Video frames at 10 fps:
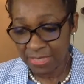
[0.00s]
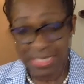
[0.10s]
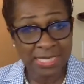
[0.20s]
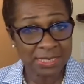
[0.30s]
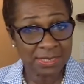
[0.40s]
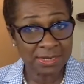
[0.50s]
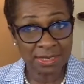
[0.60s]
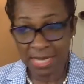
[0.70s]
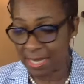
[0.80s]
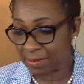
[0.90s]
is,
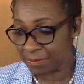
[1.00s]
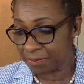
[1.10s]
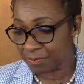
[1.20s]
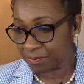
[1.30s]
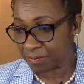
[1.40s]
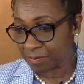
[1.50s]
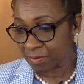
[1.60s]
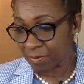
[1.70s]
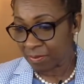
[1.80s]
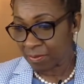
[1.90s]

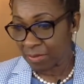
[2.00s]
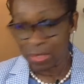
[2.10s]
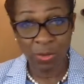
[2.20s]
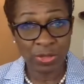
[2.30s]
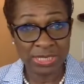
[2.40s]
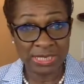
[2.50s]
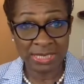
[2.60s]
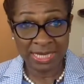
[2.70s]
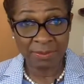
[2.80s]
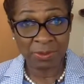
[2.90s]
it's
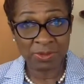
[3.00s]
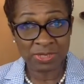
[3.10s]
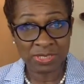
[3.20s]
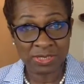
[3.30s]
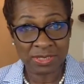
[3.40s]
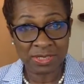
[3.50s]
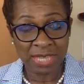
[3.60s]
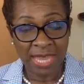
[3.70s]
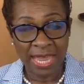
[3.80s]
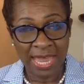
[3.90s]
labeled,
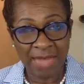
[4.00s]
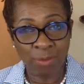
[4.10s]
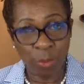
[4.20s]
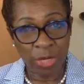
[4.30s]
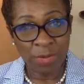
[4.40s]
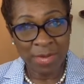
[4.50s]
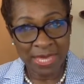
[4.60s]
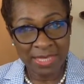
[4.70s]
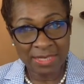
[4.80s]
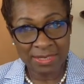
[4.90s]
and we're
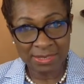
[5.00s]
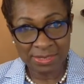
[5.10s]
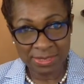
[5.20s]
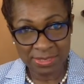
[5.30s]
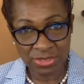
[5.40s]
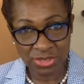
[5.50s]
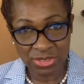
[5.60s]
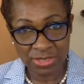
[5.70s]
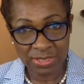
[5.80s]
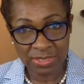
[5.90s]
making the
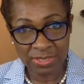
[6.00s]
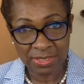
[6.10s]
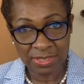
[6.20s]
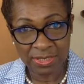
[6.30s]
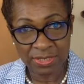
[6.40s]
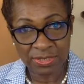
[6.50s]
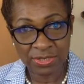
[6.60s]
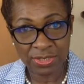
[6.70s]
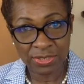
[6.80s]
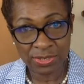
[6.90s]
decision
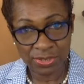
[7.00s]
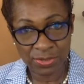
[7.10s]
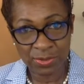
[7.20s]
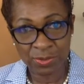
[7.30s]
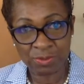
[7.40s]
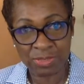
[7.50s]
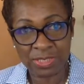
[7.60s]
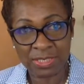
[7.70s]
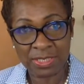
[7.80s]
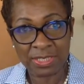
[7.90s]
to consume
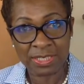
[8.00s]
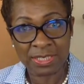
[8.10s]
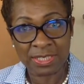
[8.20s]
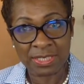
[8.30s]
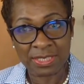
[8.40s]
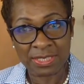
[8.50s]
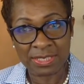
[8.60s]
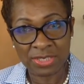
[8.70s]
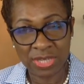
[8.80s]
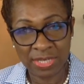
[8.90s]

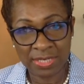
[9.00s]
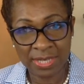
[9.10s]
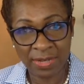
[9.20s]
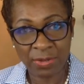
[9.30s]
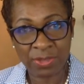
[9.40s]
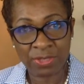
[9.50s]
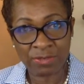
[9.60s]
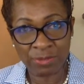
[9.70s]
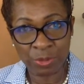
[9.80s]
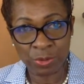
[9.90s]
these unhealthy
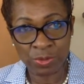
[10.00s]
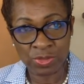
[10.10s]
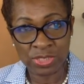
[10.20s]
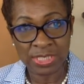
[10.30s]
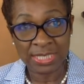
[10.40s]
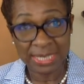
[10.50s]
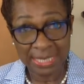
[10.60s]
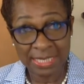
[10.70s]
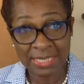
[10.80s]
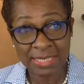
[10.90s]
foods
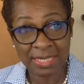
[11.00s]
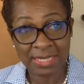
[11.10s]
in